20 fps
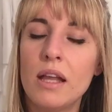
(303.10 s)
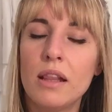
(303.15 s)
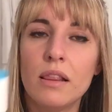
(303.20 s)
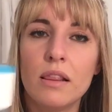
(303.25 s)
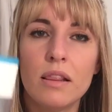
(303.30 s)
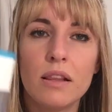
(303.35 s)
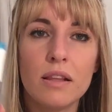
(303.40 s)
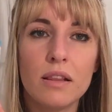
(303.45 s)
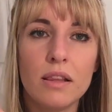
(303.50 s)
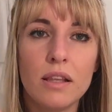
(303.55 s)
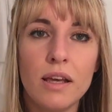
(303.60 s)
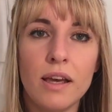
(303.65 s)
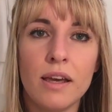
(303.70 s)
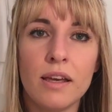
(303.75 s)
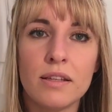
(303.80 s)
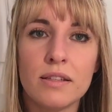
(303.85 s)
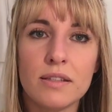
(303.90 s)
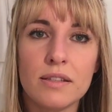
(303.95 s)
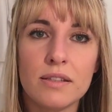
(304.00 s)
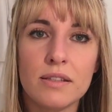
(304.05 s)
And
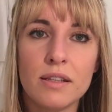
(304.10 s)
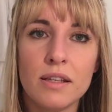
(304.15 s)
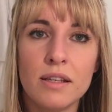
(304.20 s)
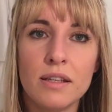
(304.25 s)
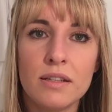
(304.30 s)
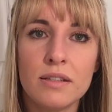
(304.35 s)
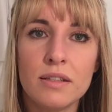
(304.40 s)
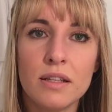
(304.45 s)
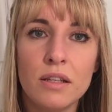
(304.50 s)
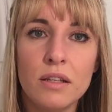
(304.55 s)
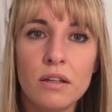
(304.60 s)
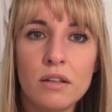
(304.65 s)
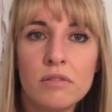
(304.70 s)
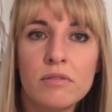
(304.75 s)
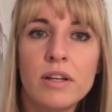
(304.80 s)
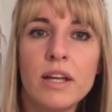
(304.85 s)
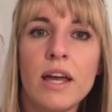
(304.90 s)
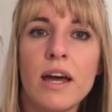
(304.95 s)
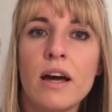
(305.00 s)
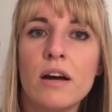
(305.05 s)
this is
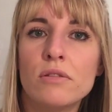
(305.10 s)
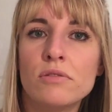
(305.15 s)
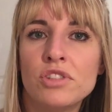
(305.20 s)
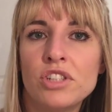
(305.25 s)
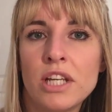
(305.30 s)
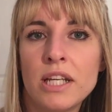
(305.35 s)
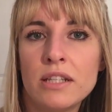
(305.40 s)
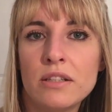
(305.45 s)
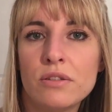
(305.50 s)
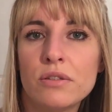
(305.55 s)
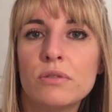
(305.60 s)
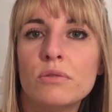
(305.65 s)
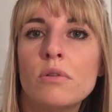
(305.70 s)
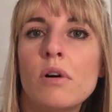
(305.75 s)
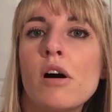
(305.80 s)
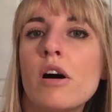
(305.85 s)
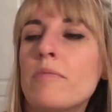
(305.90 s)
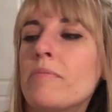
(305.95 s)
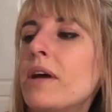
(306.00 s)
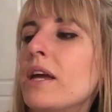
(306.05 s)
L'Oreal Gentle
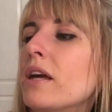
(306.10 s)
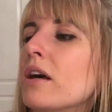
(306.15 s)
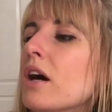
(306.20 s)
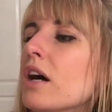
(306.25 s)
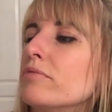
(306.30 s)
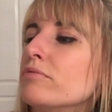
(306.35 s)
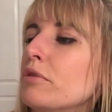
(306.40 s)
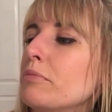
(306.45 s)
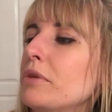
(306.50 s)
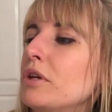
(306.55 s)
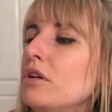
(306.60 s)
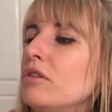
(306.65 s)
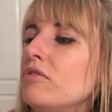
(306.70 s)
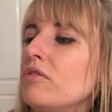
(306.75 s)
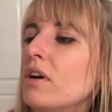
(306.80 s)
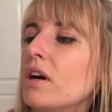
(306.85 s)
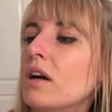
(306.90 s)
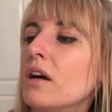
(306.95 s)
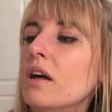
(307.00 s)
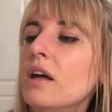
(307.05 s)
Eye Makeup
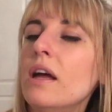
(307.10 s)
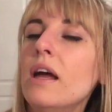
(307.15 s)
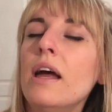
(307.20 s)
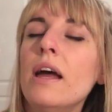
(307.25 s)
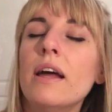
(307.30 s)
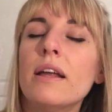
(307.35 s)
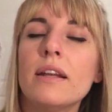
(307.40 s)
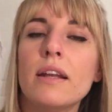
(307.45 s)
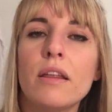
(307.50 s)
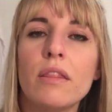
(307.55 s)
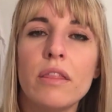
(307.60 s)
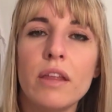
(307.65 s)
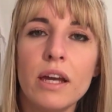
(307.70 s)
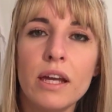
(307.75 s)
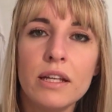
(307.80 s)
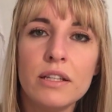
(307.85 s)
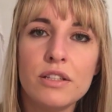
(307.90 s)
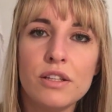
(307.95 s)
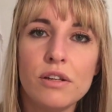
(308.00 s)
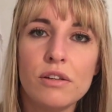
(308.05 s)
Remover. Now
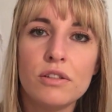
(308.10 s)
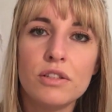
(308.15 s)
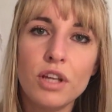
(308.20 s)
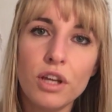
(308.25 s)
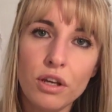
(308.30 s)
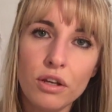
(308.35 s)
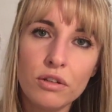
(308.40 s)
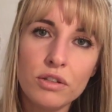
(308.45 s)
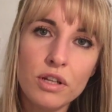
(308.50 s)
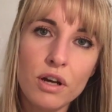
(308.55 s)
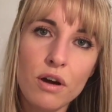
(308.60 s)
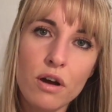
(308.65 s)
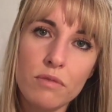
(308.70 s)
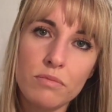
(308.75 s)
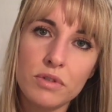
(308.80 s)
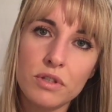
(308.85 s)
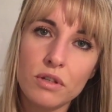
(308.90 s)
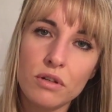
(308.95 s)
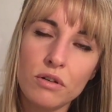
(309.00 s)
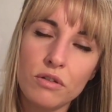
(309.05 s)
they do two
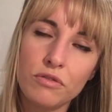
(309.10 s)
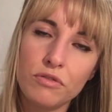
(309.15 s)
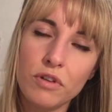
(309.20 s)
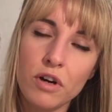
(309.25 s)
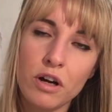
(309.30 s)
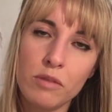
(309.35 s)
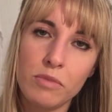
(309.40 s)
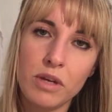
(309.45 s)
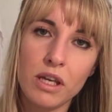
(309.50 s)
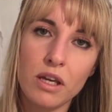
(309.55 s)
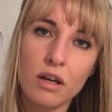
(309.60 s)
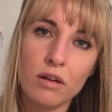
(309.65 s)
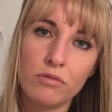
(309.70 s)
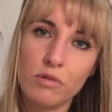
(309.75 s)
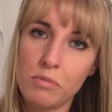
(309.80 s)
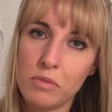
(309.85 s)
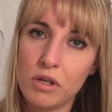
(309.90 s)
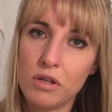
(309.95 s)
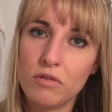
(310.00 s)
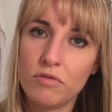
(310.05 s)
types of eye makeup
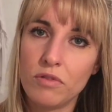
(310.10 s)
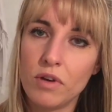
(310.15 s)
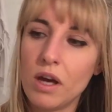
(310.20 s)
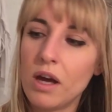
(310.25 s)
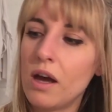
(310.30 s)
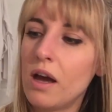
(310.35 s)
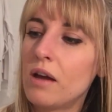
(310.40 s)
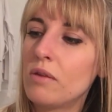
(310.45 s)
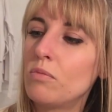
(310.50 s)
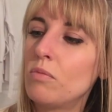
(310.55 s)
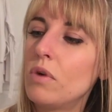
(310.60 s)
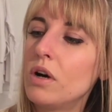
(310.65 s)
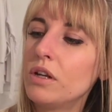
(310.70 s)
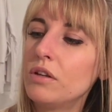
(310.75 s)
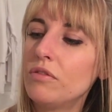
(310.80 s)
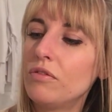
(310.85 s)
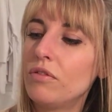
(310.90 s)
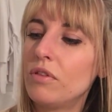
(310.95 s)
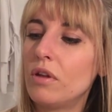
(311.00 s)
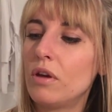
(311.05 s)
remover, and one
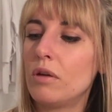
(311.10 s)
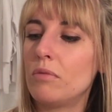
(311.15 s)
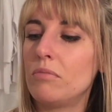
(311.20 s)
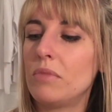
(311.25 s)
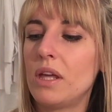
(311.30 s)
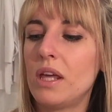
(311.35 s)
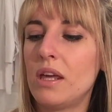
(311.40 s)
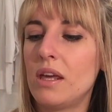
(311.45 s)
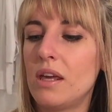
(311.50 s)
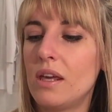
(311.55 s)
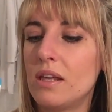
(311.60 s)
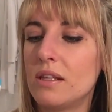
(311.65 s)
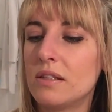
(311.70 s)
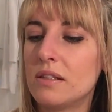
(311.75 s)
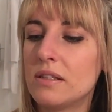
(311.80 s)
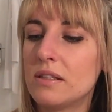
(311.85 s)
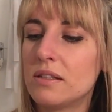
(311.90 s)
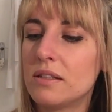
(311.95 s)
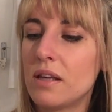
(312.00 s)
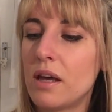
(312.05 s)
of them
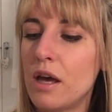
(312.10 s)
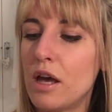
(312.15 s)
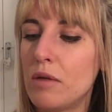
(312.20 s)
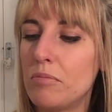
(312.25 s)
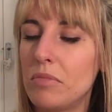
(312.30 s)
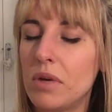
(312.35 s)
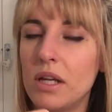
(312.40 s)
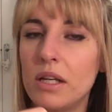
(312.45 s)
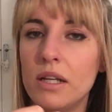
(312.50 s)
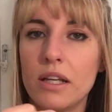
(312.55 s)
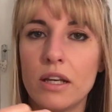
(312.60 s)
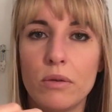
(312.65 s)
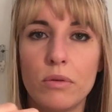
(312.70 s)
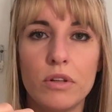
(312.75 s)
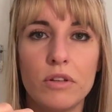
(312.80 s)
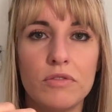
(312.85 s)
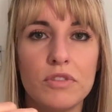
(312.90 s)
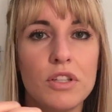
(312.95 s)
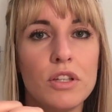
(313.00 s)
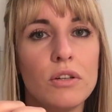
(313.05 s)
is a
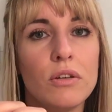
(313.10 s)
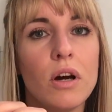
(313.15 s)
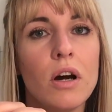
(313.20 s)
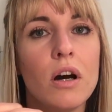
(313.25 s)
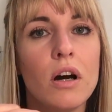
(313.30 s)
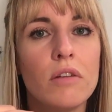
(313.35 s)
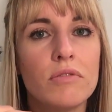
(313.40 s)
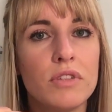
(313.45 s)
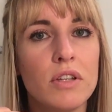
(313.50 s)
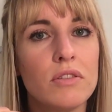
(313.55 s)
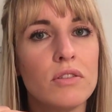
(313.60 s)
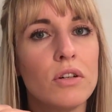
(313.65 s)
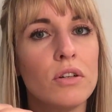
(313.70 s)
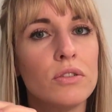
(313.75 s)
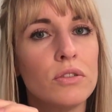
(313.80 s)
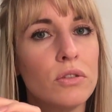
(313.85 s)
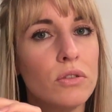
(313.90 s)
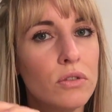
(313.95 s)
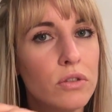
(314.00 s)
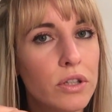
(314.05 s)
liquid of two halves. It's got
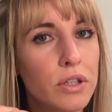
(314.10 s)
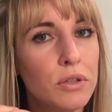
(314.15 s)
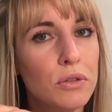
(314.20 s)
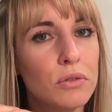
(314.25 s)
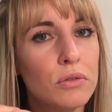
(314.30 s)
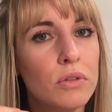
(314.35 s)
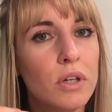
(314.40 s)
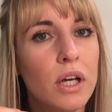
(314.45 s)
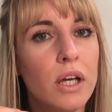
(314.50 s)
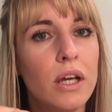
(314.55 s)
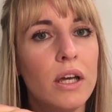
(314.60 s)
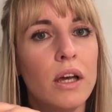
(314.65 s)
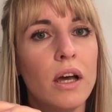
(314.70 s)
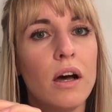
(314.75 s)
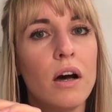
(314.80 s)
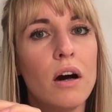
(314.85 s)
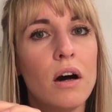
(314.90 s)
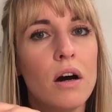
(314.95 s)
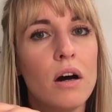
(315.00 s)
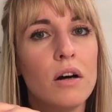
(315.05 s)
an oil
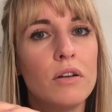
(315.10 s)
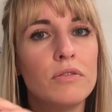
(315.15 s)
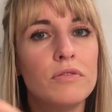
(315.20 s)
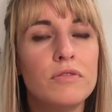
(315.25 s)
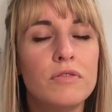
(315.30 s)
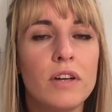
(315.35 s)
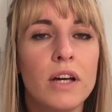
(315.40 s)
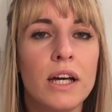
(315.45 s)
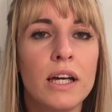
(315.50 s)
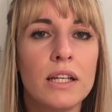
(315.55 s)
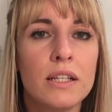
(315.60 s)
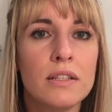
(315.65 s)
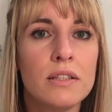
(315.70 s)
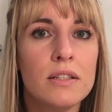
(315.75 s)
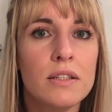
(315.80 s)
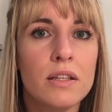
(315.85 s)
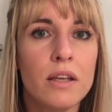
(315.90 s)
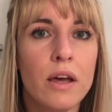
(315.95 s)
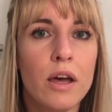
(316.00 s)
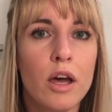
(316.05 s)
half
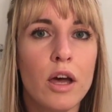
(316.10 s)
and